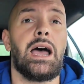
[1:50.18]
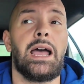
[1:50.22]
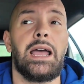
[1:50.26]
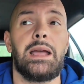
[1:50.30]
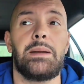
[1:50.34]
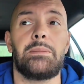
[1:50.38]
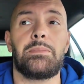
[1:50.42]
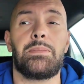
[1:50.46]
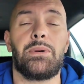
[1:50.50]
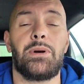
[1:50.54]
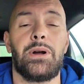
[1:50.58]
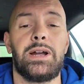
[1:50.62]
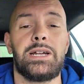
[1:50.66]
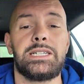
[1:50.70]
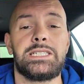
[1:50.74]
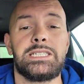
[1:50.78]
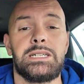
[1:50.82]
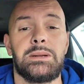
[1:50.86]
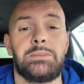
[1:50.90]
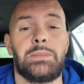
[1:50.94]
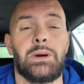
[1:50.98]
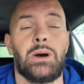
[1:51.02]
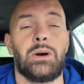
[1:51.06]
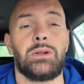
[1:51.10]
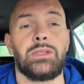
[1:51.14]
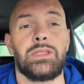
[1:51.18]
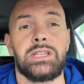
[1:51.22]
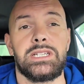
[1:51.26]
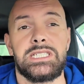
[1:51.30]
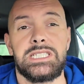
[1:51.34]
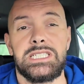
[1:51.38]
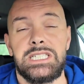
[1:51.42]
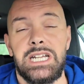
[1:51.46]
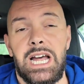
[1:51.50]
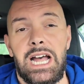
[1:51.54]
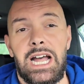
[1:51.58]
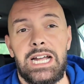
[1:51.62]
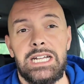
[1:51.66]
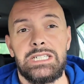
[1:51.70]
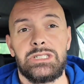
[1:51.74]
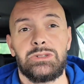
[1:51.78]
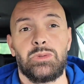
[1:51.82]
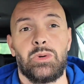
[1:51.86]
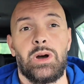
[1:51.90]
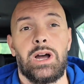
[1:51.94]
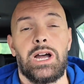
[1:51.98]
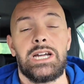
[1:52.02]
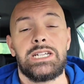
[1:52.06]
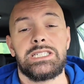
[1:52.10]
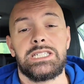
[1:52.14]
impressed about the size
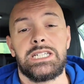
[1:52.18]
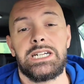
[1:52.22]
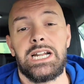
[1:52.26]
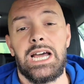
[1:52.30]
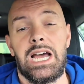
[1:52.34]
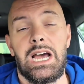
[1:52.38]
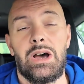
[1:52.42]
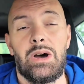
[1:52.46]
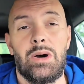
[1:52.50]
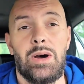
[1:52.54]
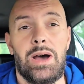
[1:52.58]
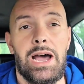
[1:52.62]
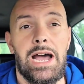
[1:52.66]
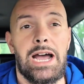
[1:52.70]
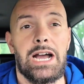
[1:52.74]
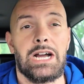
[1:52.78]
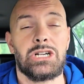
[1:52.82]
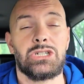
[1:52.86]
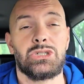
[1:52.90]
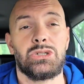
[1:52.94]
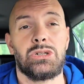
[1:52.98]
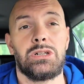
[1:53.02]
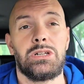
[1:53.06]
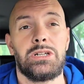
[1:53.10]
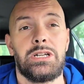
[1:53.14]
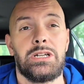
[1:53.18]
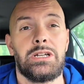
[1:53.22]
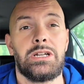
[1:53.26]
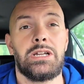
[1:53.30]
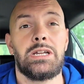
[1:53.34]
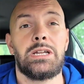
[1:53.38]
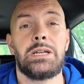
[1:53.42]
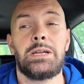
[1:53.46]
wise and how actually